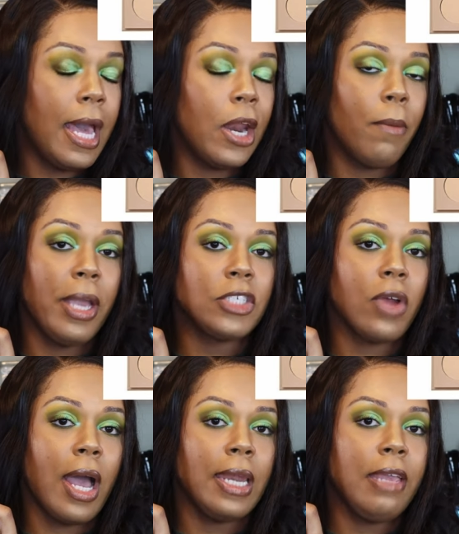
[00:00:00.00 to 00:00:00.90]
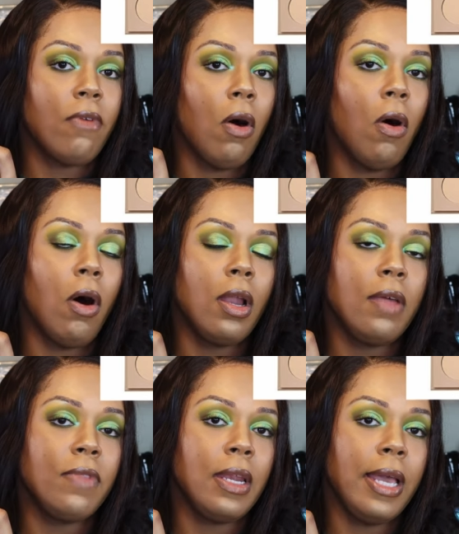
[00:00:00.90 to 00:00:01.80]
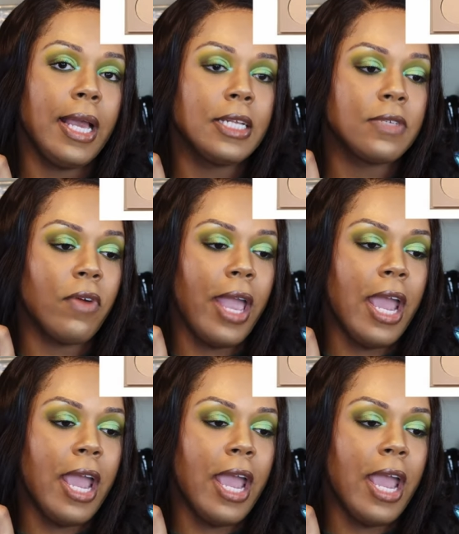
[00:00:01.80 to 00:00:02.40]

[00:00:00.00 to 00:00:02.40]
And I'll make sure I leave all of the layouts for